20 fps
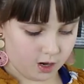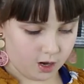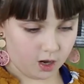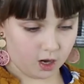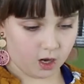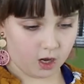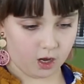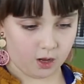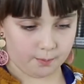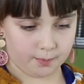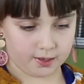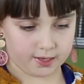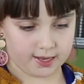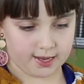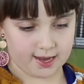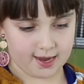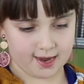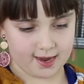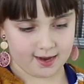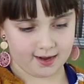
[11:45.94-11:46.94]
Um,
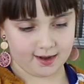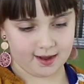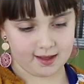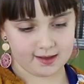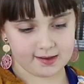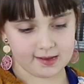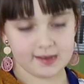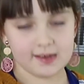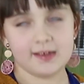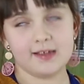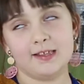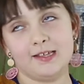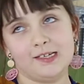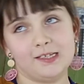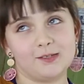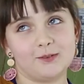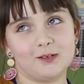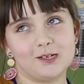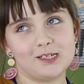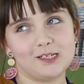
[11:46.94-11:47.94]
Ken,
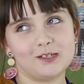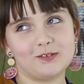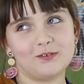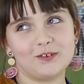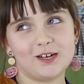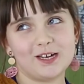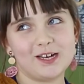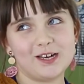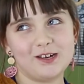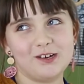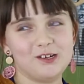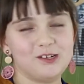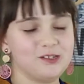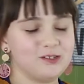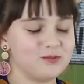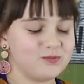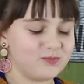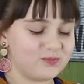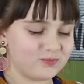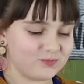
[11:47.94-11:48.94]
this one's for
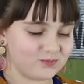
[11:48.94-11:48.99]
you.